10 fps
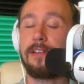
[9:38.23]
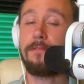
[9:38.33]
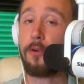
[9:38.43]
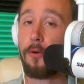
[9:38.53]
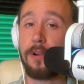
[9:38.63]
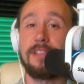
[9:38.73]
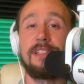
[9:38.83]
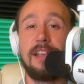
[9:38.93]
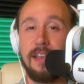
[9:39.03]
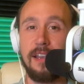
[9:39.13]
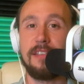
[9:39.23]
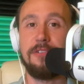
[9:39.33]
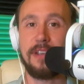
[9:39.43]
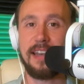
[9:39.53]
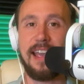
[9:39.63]
of course,
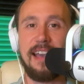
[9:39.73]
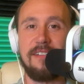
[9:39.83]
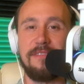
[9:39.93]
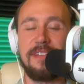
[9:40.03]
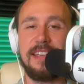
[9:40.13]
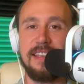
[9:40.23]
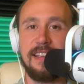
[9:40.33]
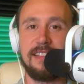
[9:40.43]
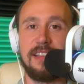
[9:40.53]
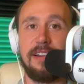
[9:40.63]
you can have ease.